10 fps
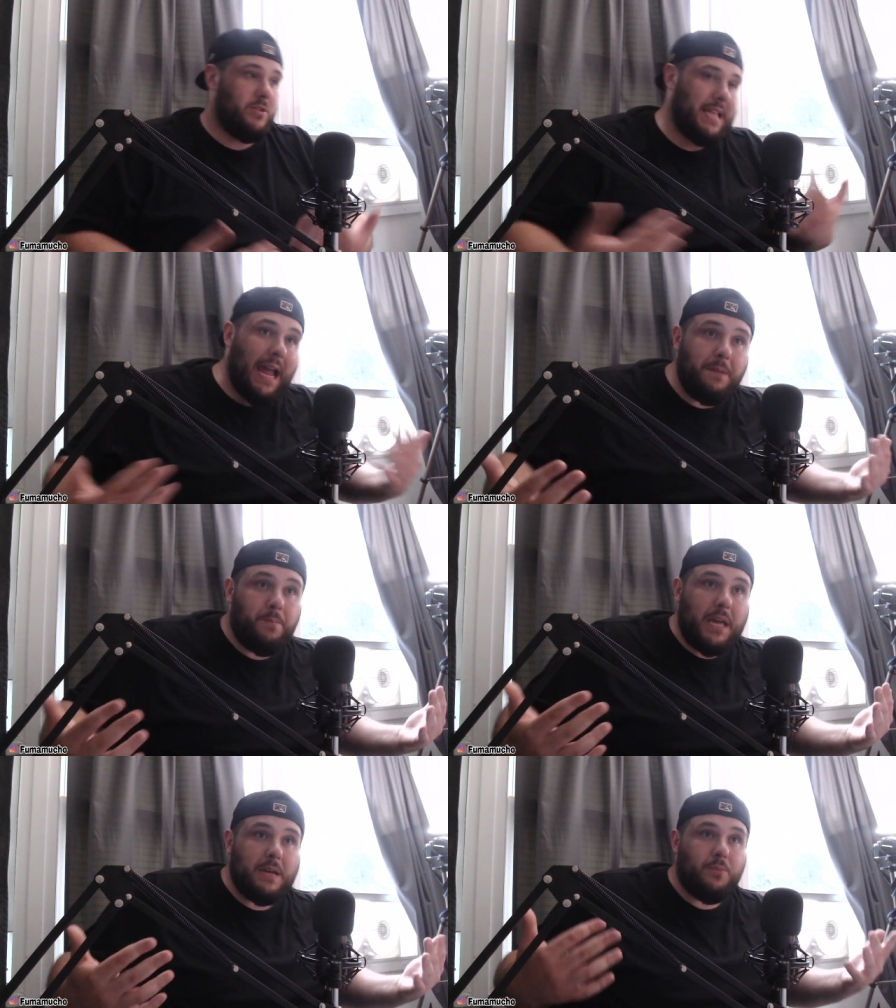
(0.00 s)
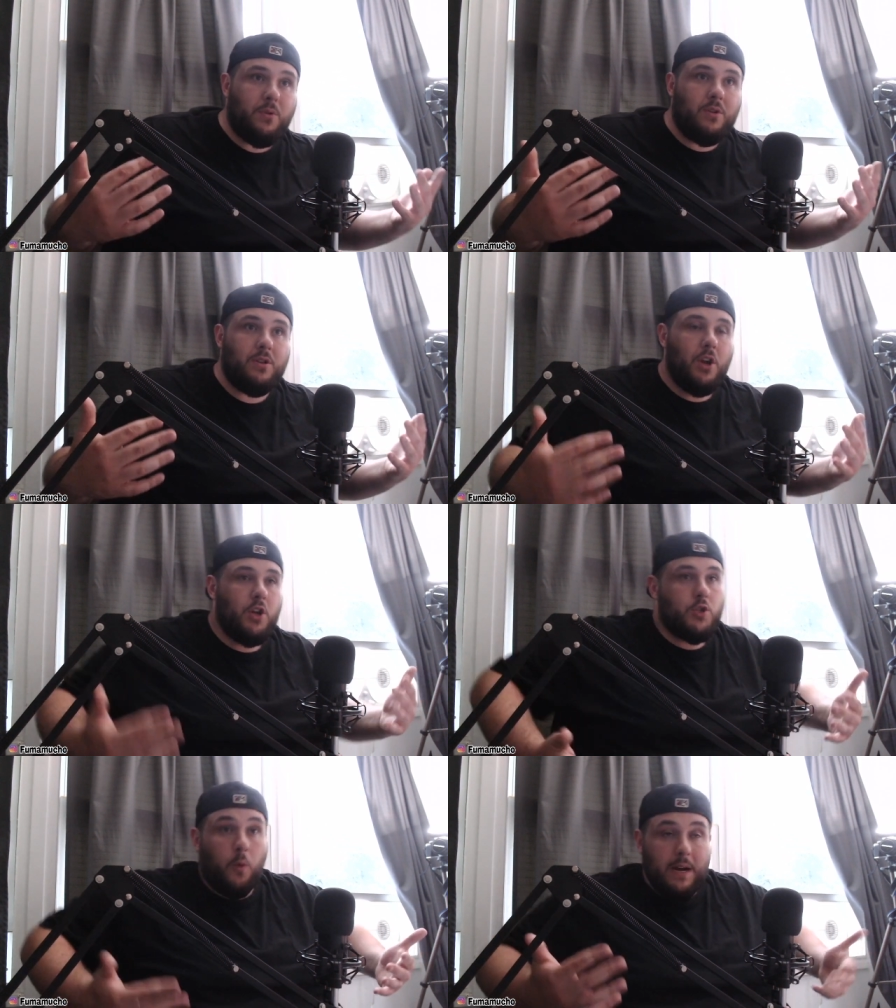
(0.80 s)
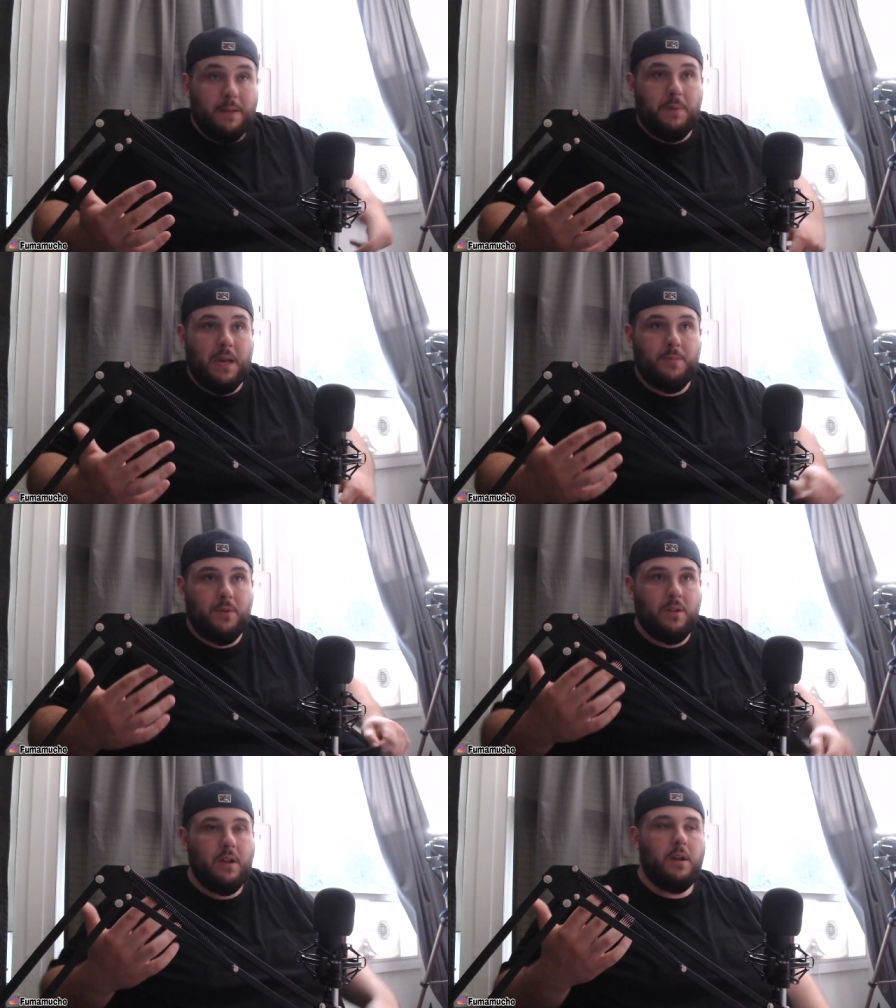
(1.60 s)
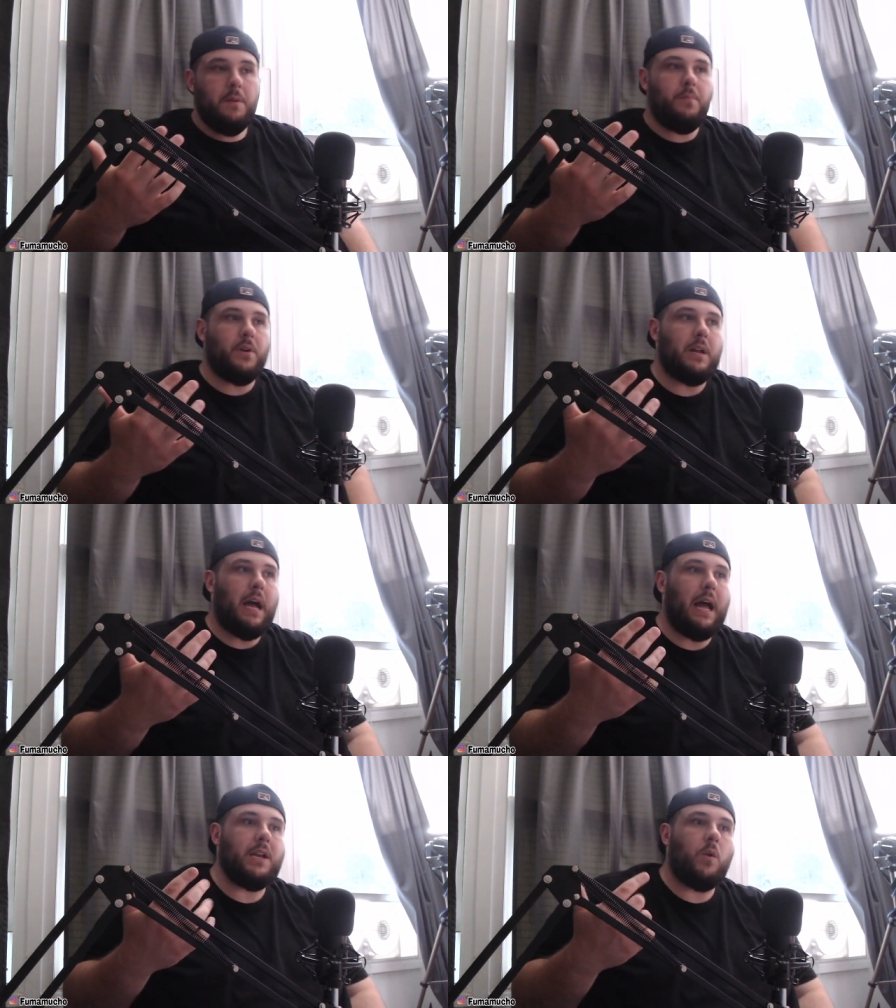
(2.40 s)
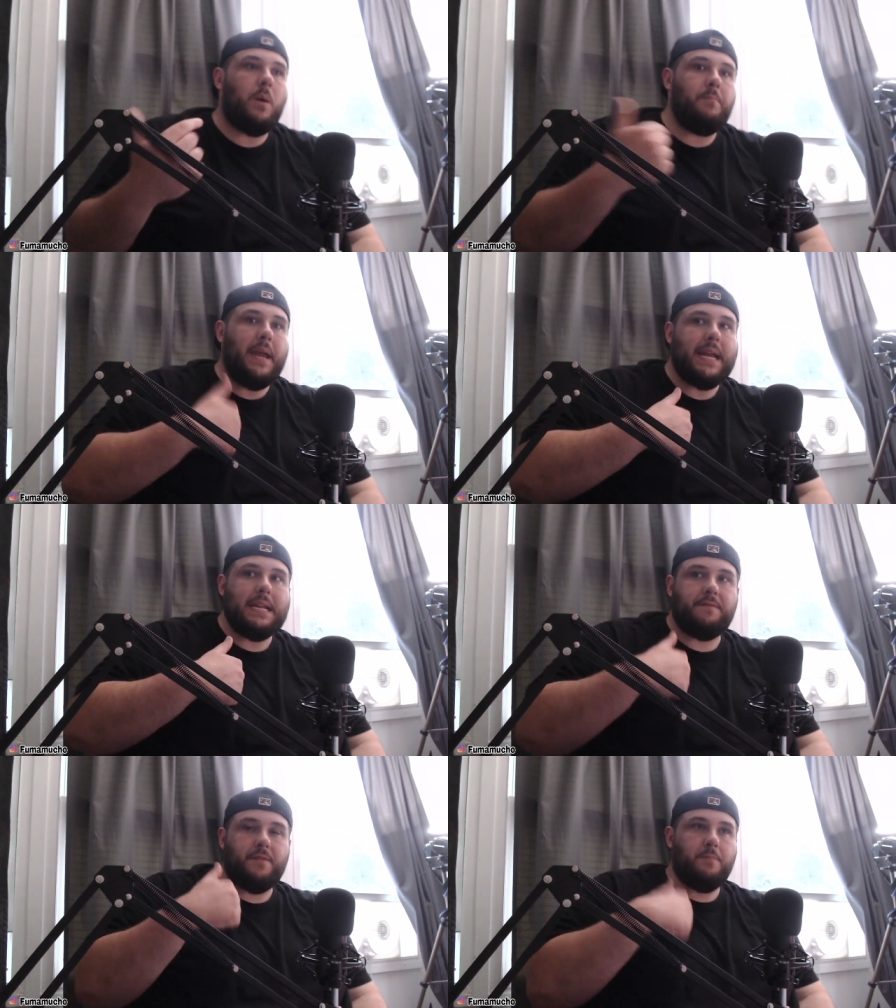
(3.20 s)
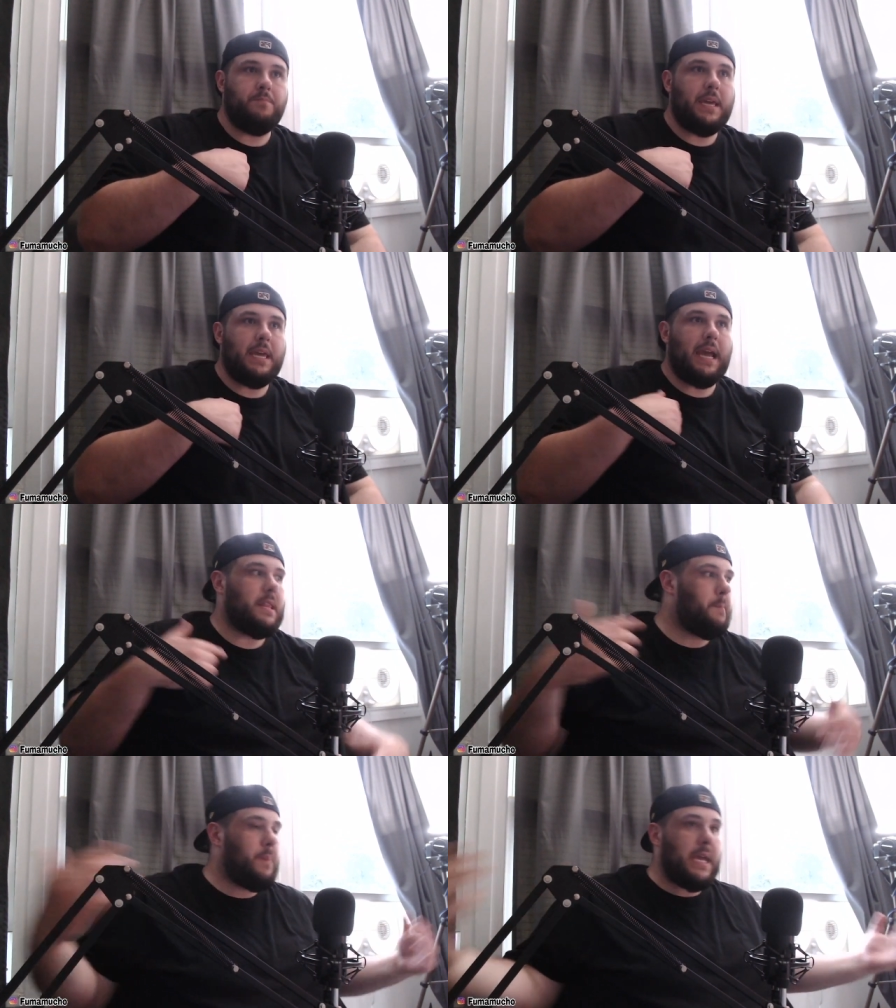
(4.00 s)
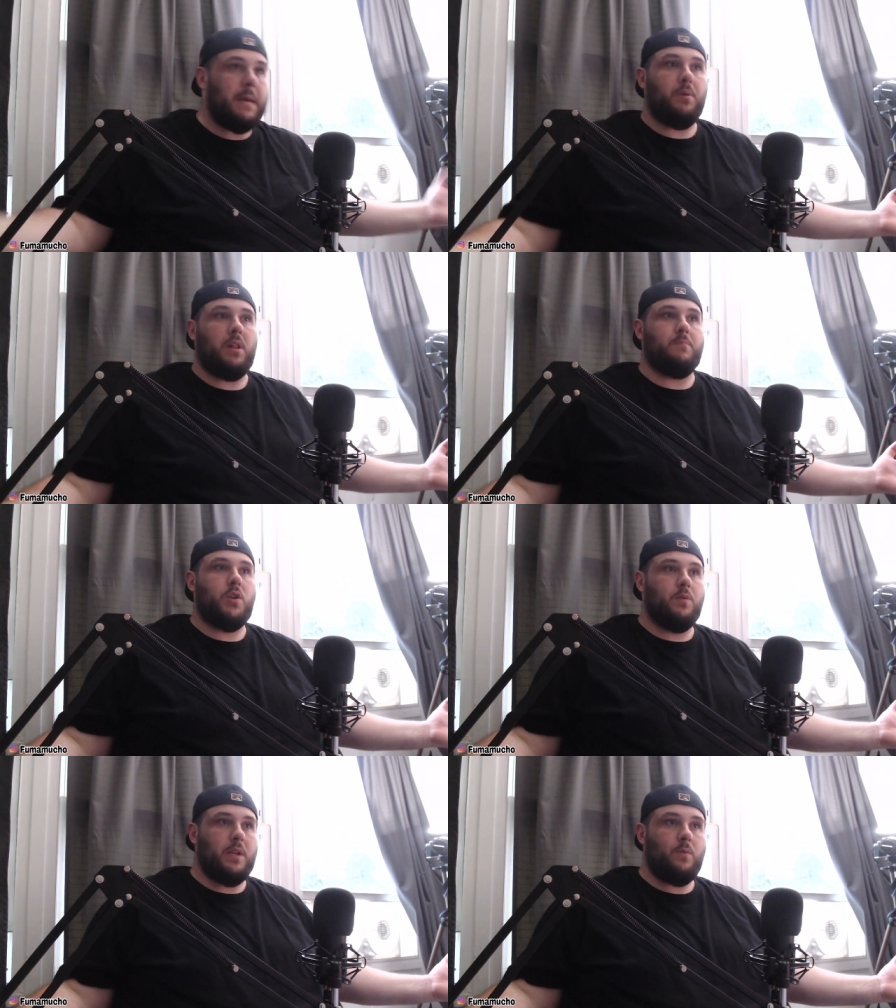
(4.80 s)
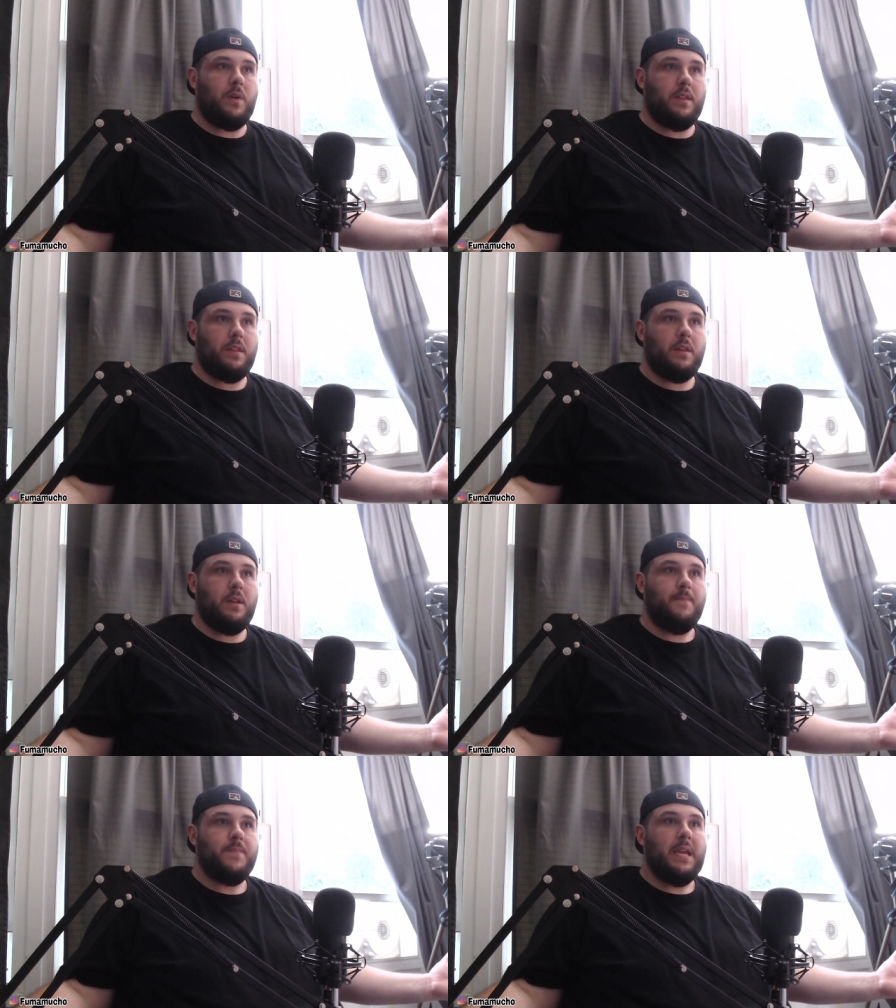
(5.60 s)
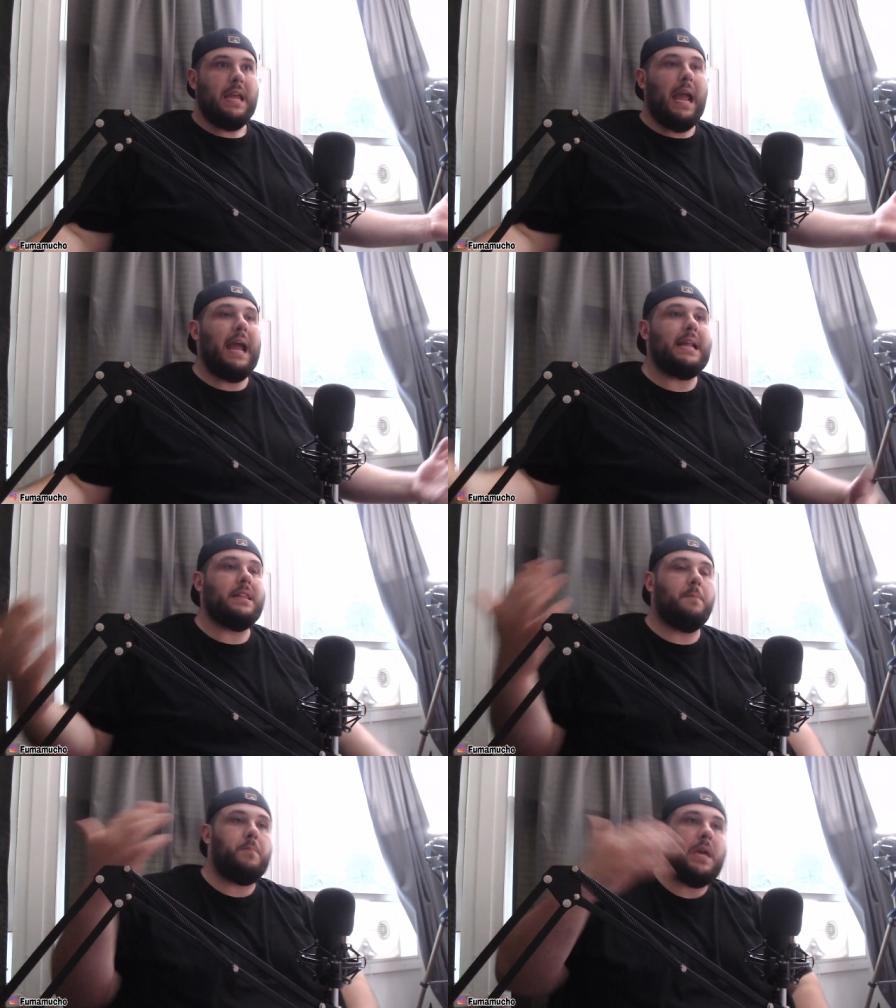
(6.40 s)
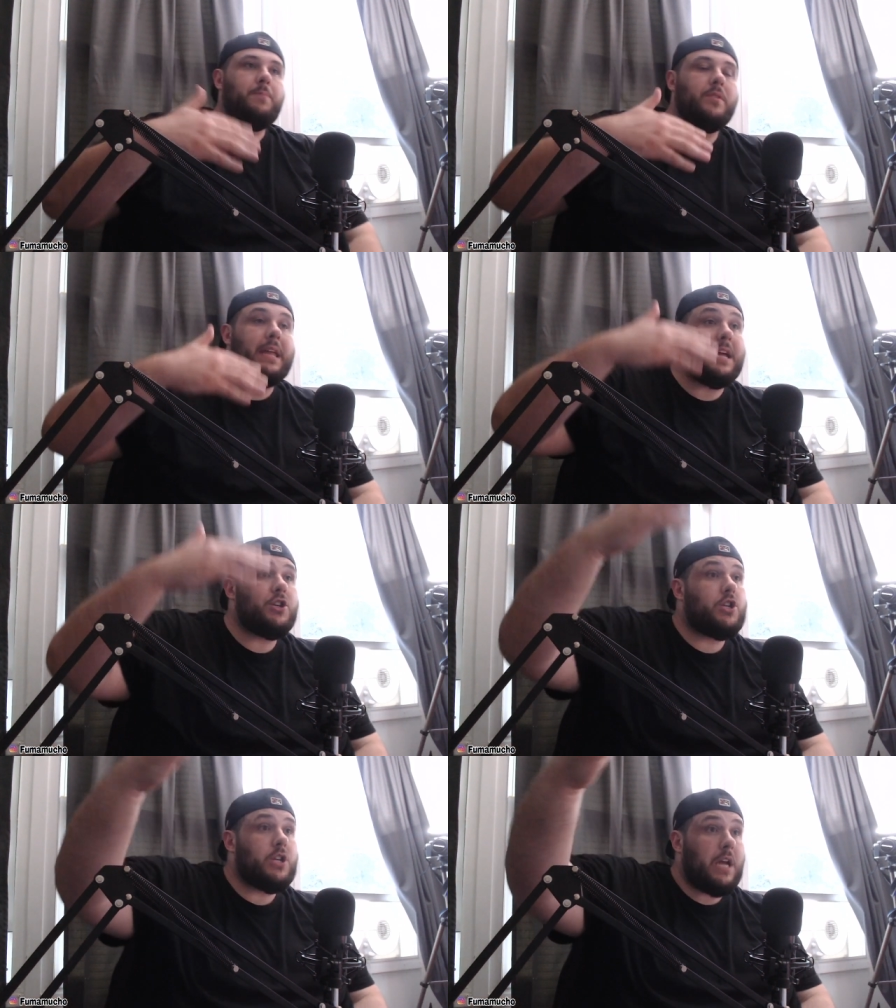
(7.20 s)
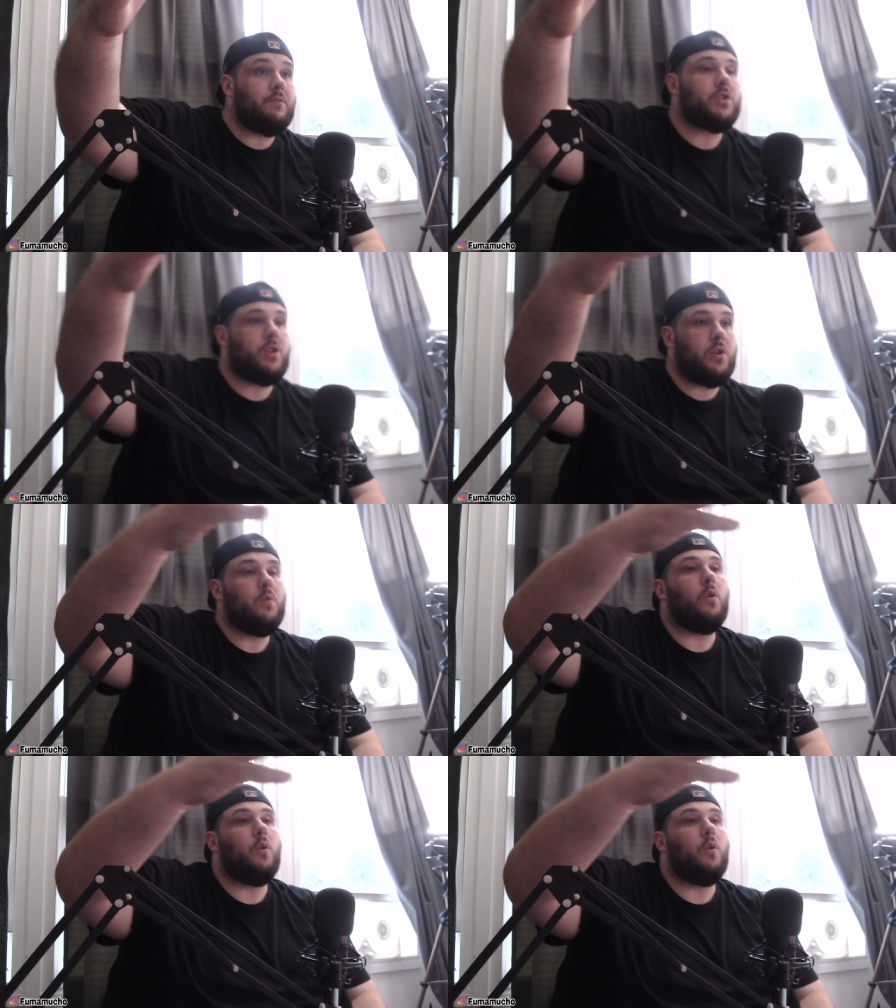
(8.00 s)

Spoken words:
10 people, 20 people, but I know I'm making it for me and the people I'm doing it with, and the people that I share it to.